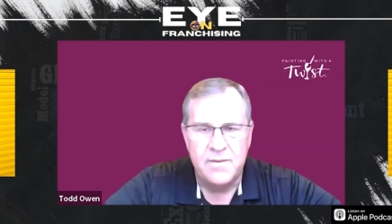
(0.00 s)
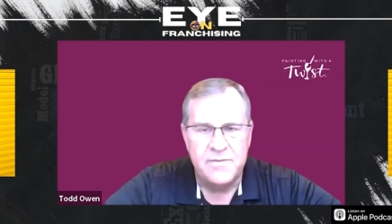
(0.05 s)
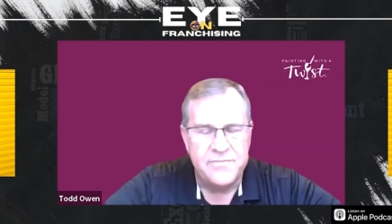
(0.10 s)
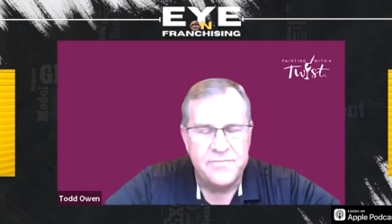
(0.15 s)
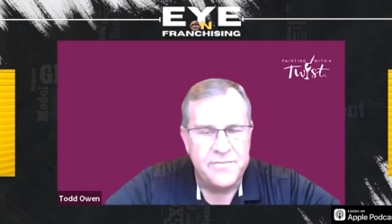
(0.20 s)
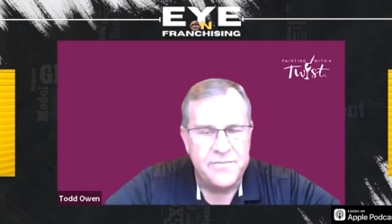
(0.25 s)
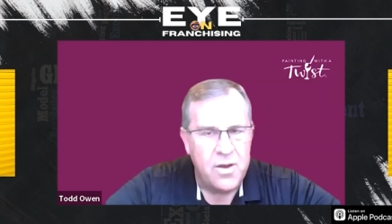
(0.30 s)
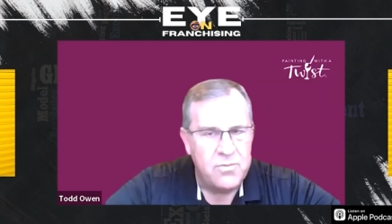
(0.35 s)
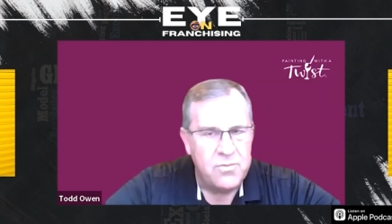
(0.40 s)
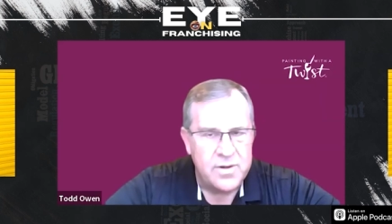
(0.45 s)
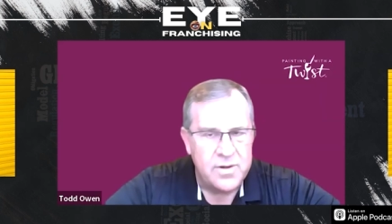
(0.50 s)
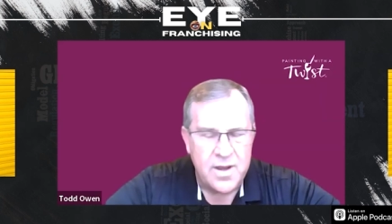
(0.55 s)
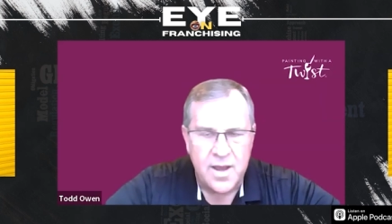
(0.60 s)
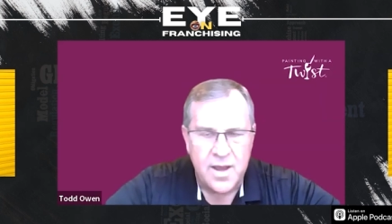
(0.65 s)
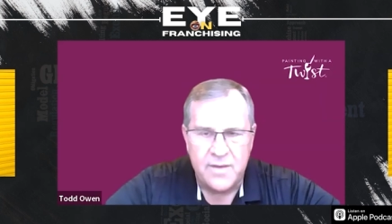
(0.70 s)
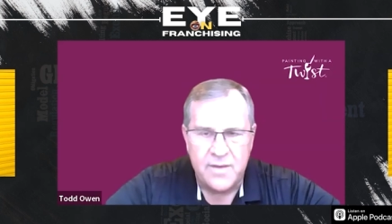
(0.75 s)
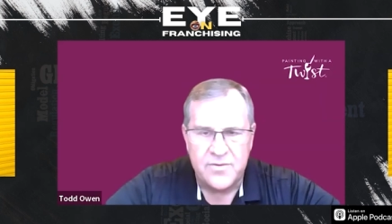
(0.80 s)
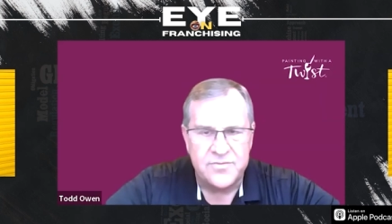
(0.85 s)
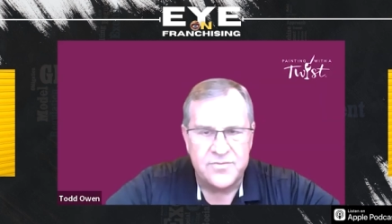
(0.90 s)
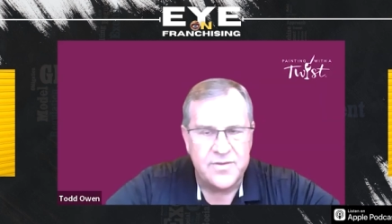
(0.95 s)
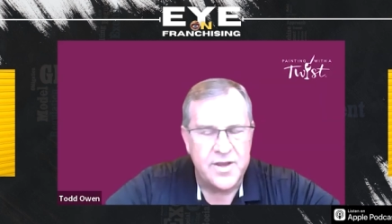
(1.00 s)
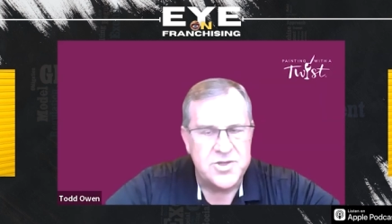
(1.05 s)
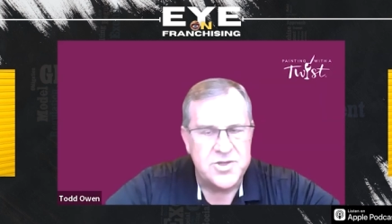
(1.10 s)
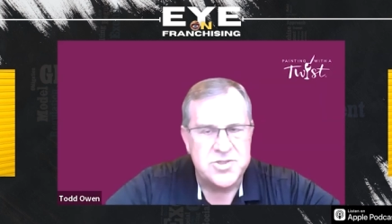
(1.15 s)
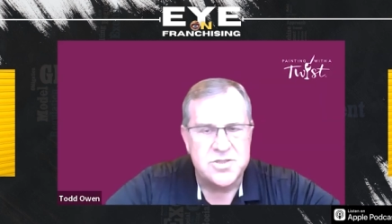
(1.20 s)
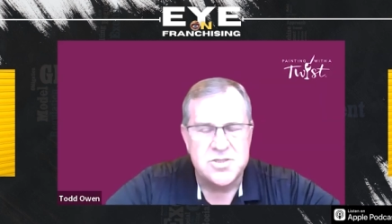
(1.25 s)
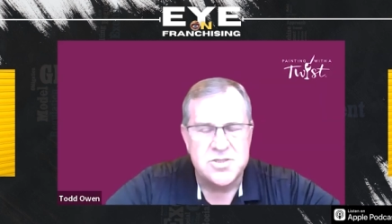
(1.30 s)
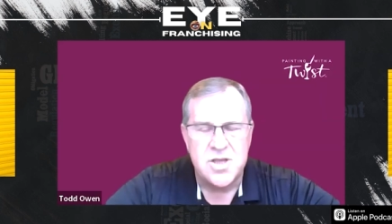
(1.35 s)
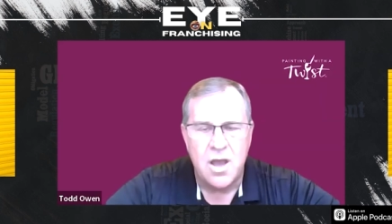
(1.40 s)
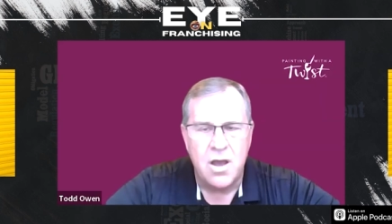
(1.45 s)
phone
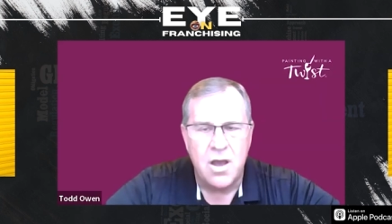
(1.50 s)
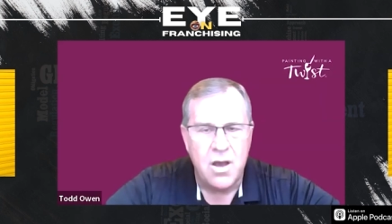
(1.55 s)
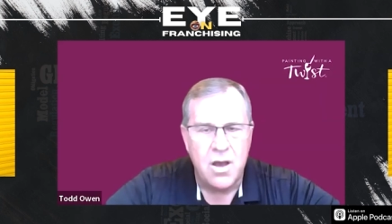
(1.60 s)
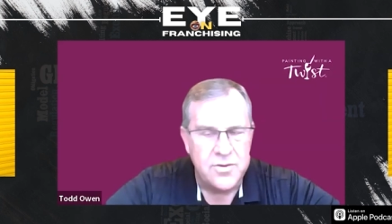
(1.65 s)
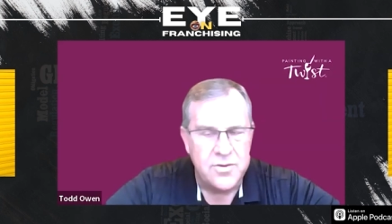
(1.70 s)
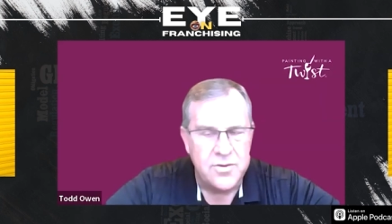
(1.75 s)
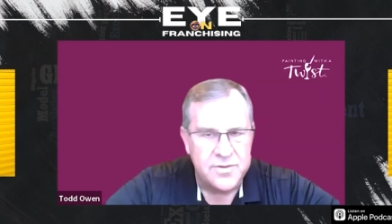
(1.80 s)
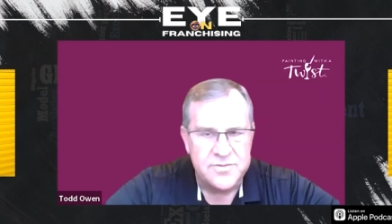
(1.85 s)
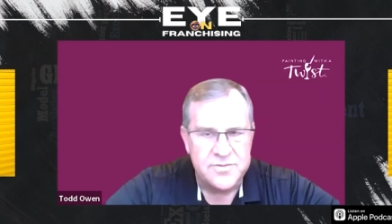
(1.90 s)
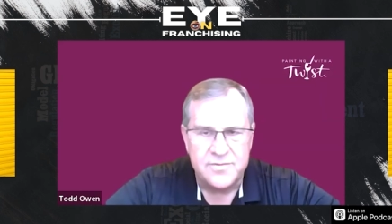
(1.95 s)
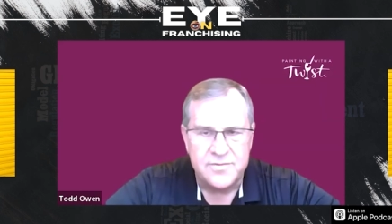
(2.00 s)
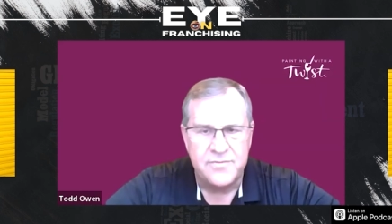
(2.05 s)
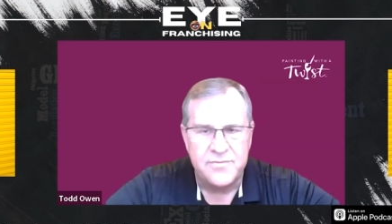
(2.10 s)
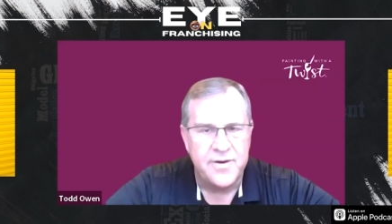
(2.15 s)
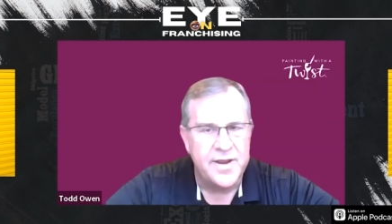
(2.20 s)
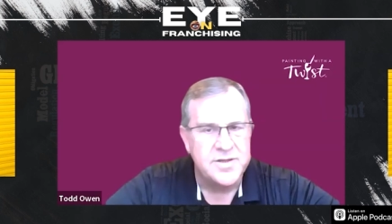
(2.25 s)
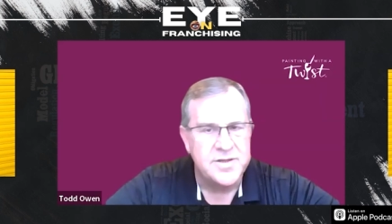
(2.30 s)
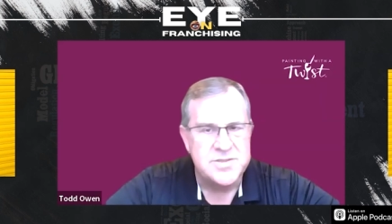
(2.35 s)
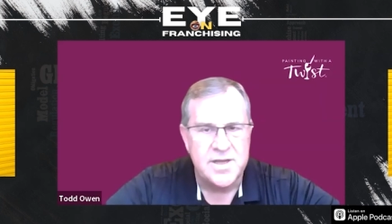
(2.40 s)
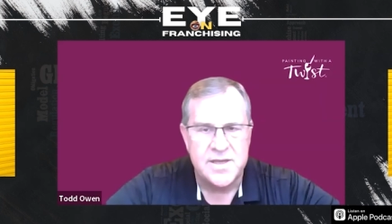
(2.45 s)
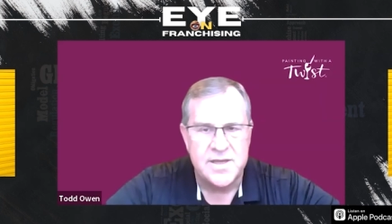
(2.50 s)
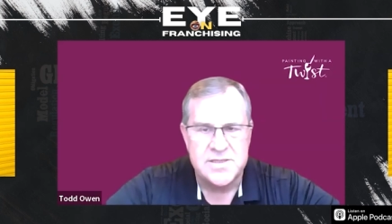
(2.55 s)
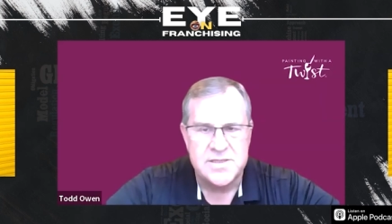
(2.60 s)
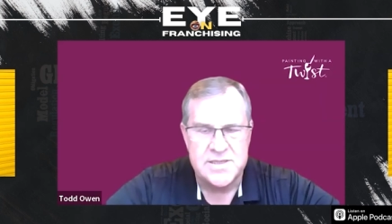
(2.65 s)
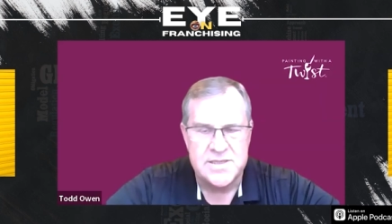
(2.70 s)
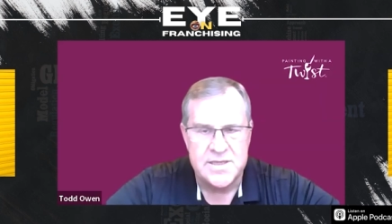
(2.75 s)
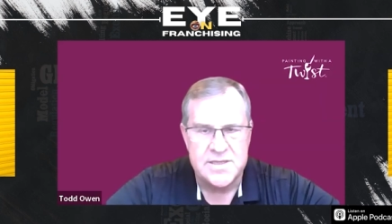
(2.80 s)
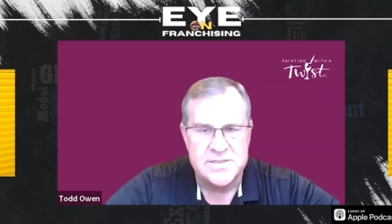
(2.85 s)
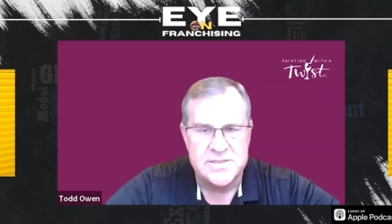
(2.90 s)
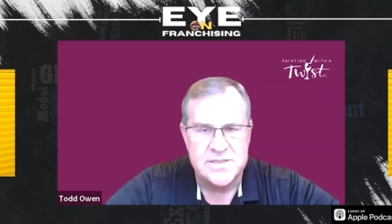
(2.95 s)
conversations, hundreds of
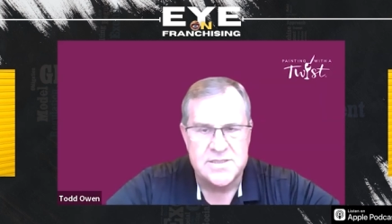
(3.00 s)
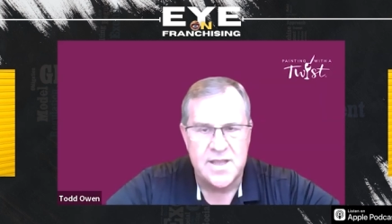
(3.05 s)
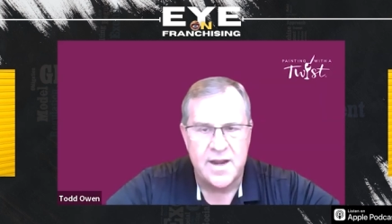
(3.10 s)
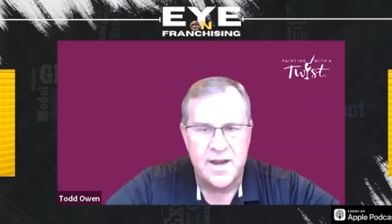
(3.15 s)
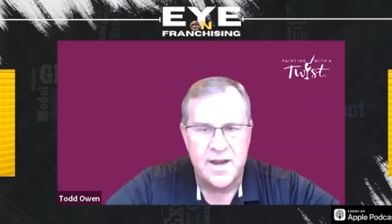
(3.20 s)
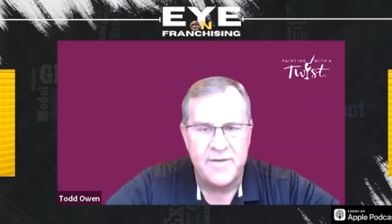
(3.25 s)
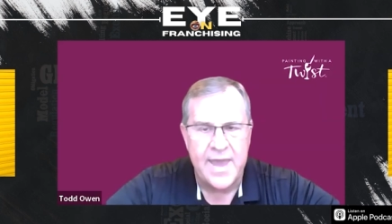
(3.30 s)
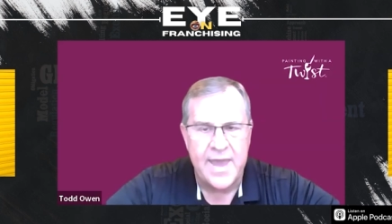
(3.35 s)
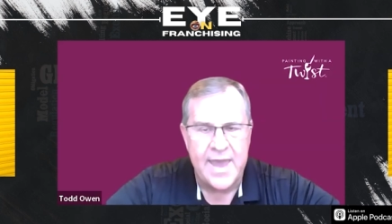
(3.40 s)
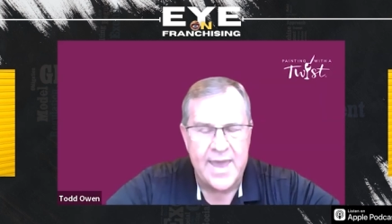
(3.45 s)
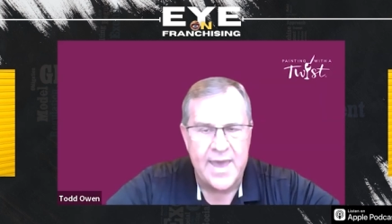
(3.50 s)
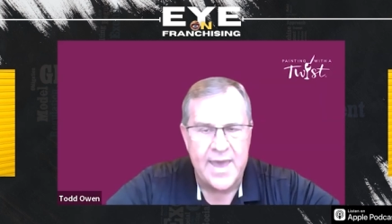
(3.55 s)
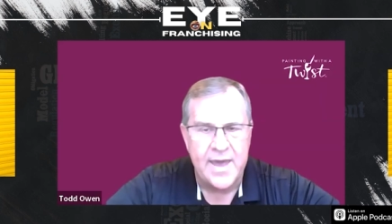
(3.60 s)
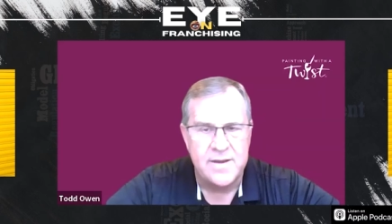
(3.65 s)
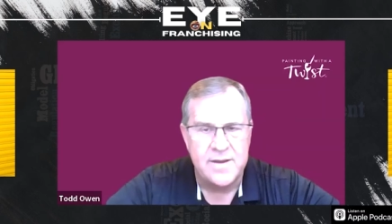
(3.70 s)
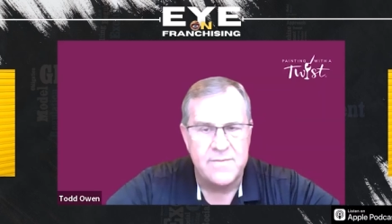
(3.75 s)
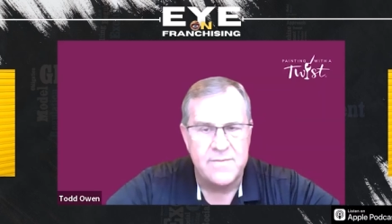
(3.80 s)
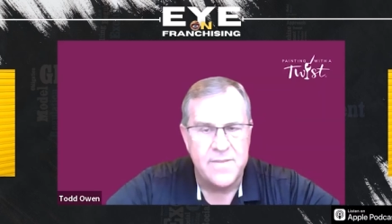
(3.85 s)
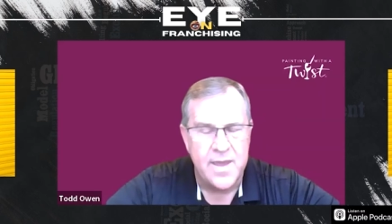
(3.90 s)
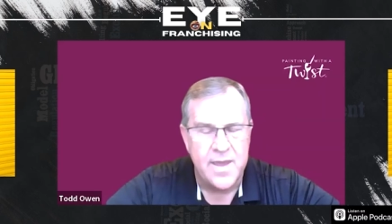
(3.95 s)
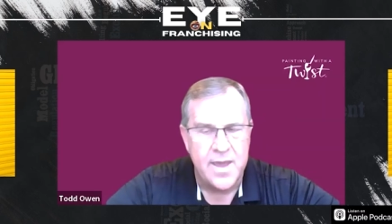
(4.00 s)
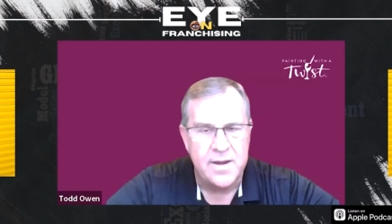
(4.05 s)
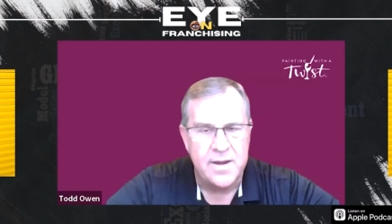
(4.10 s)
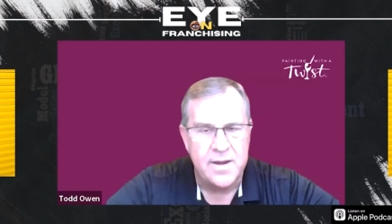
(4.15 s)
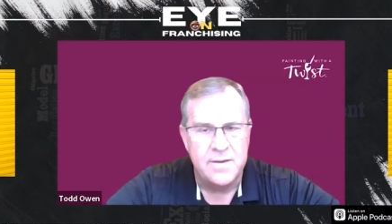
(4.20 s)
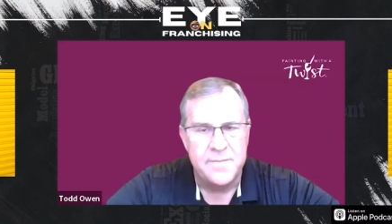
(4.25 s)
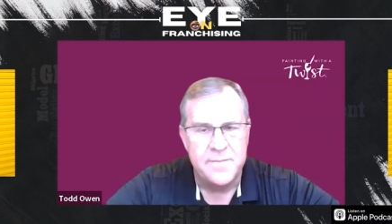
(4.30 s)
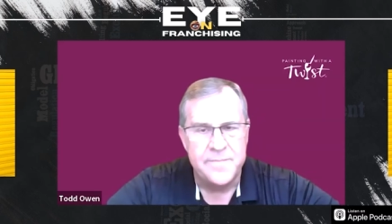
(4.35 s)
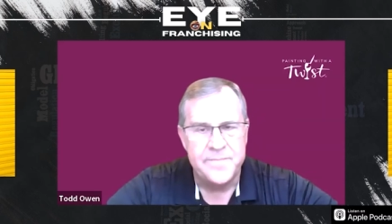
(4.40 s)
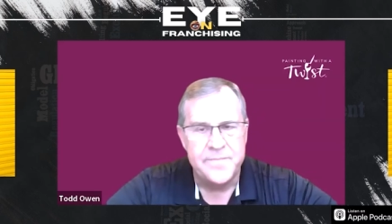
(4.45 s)
franchisees that I had. And
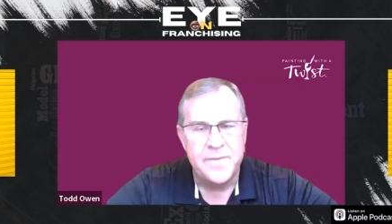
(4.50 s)
then